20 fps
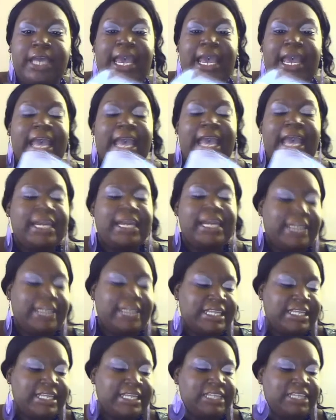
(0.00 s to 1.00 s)
And I like
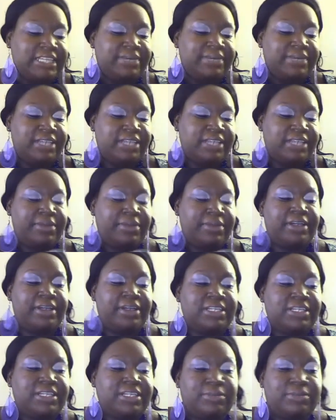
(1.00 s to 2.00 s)
these because apparently it's
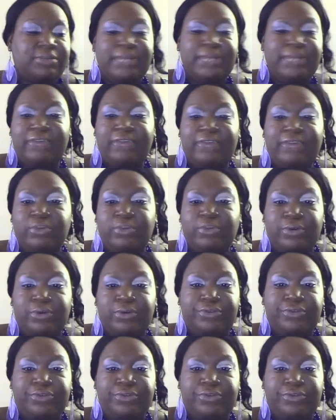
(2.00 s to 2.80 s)
supposed to be like foolproof.